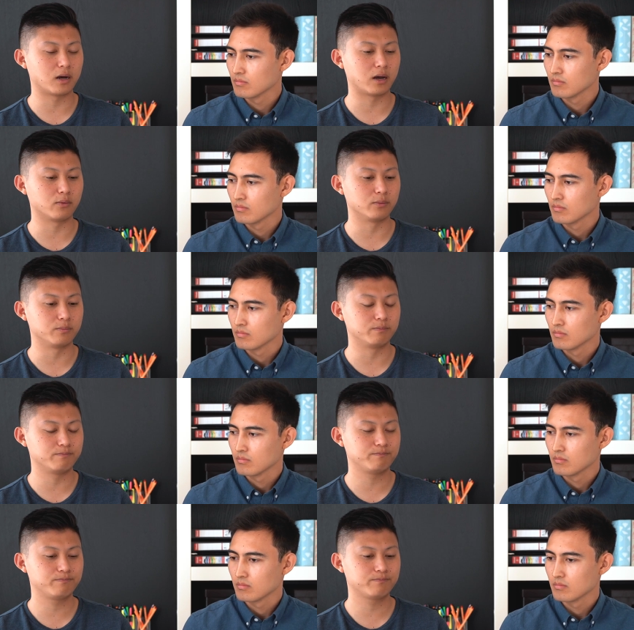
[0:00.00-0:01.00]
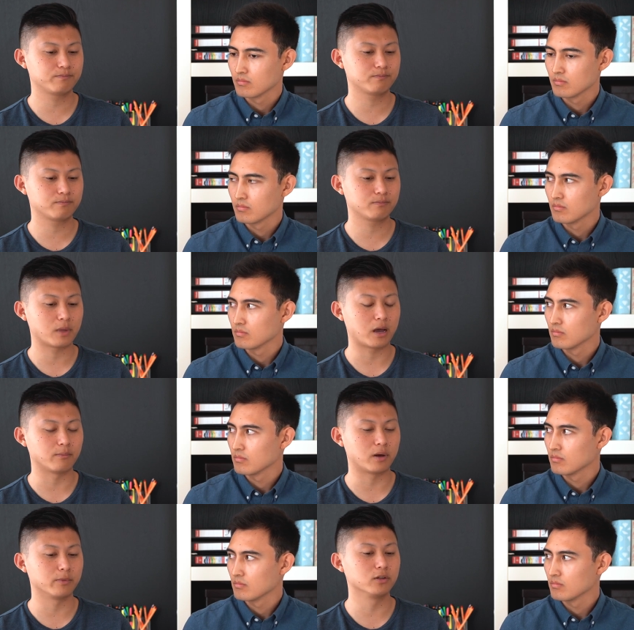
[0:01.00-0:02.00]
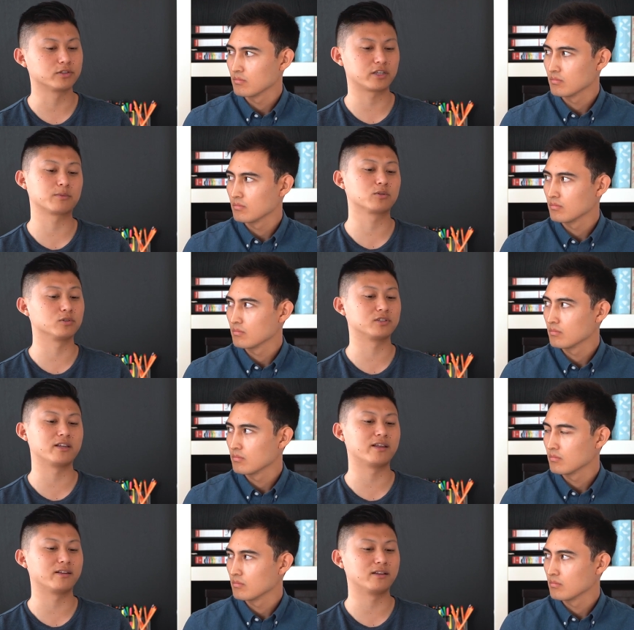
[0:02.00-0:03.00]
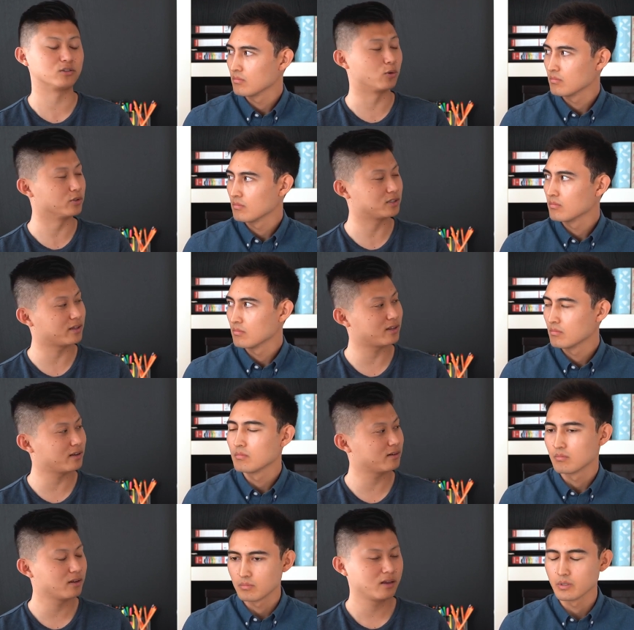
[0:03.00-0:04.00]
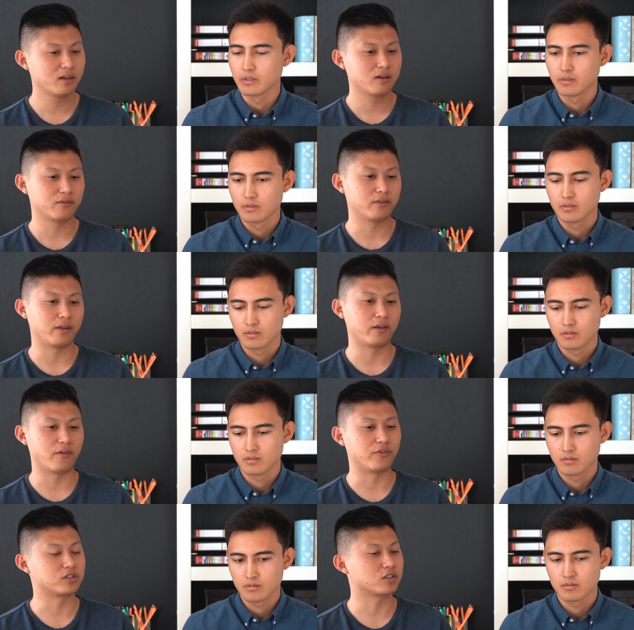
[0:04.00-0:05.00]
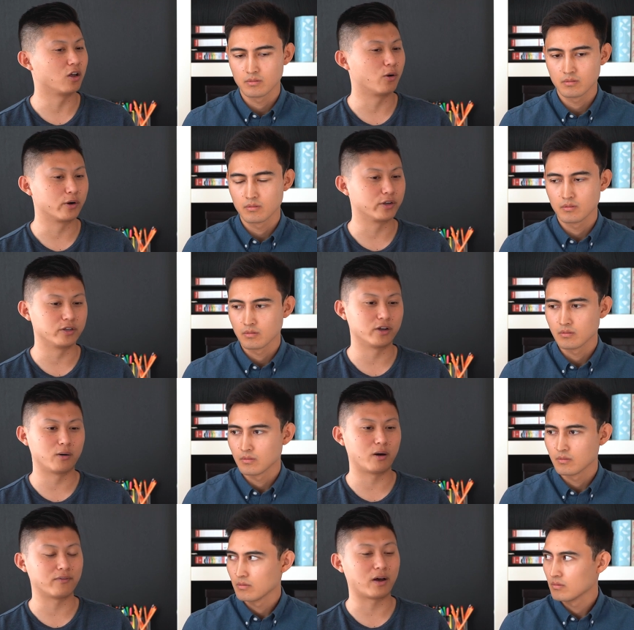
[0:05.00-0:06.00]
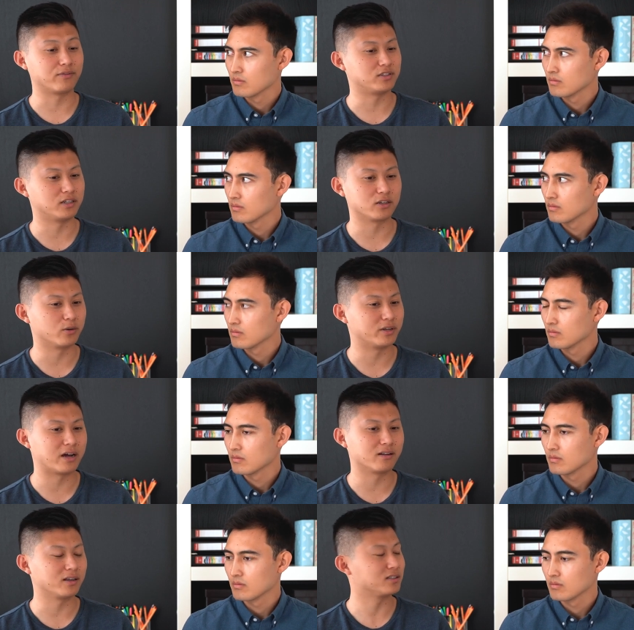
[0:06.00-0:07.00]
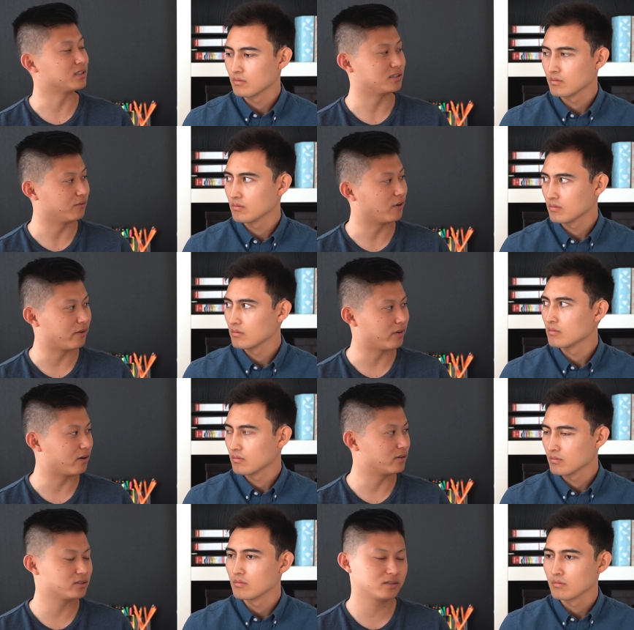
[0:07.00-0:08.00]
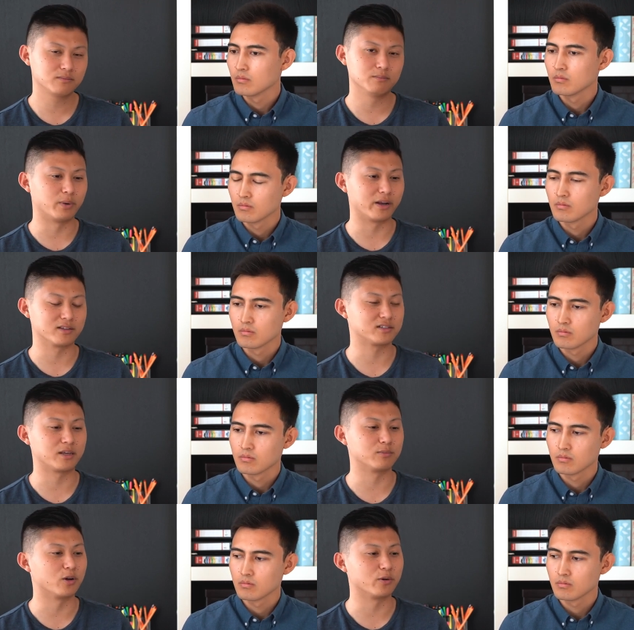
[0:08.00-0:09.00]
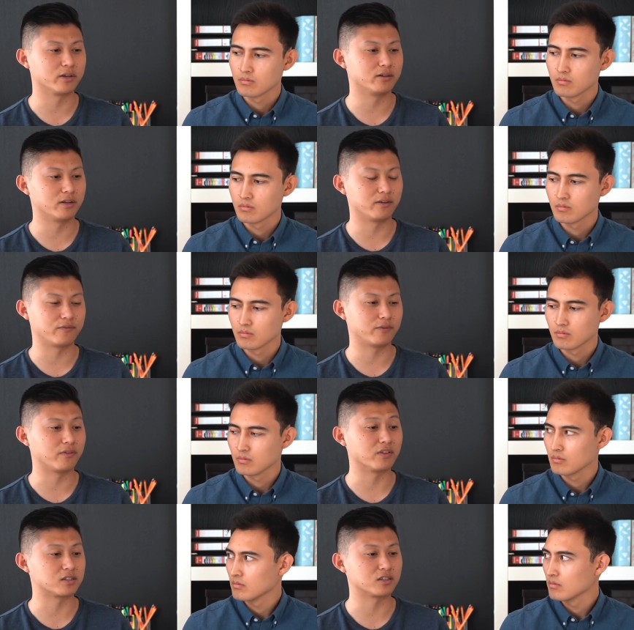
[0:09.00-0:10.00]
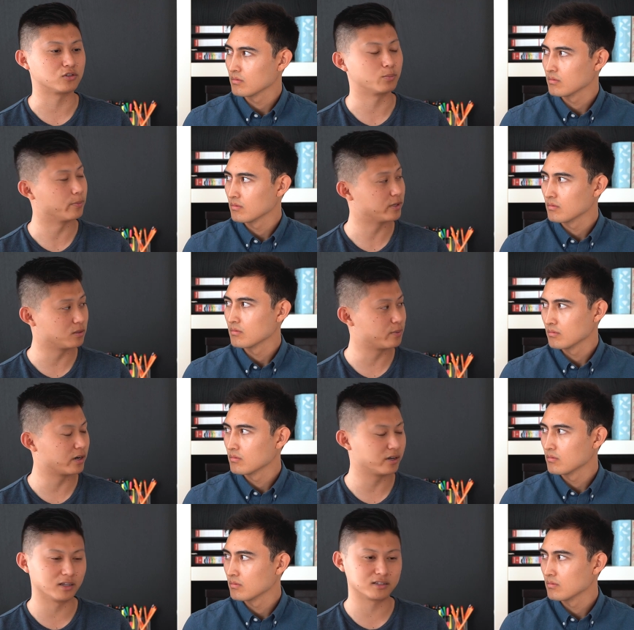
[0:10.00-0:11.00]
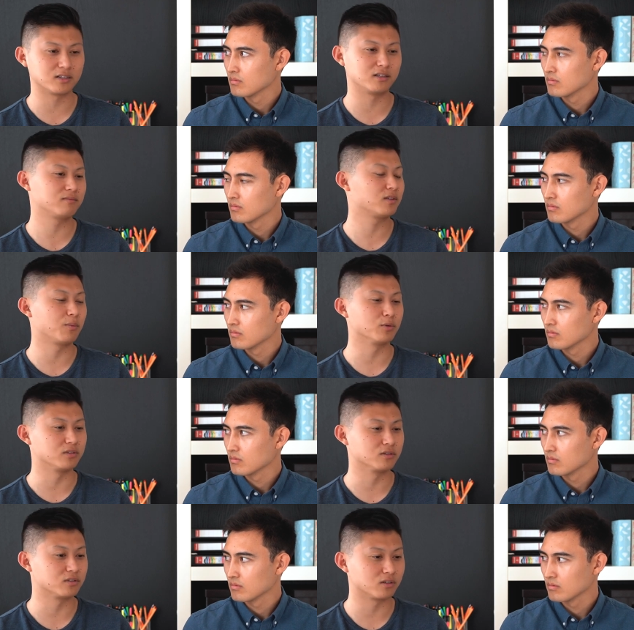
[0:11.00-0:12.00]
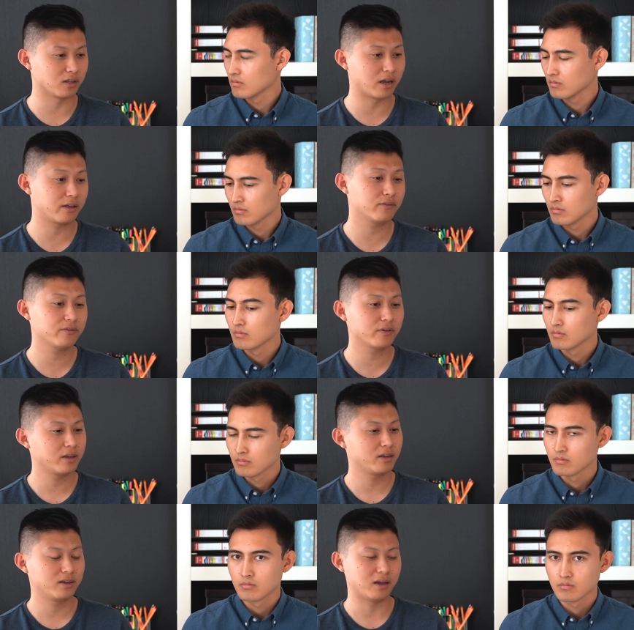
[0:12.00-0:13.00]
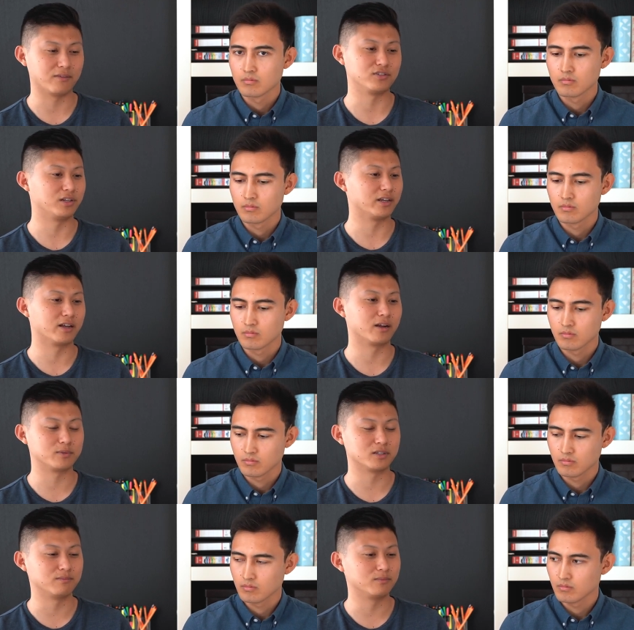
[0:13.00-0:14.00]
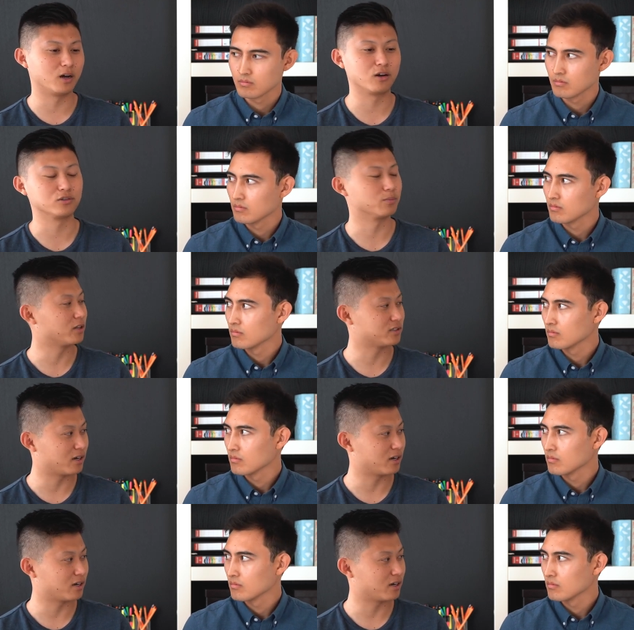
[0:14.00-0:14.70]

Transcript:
Speaker 1: I would, I'm, I'm a little skeptical to say that it's always like that. Right. If it's slower, you know, I've, I've seen it go down to like 65 hours. But at the same token, if, if it's a super busy period, let's say a couple deals are live, I've seen it get up to 100 plus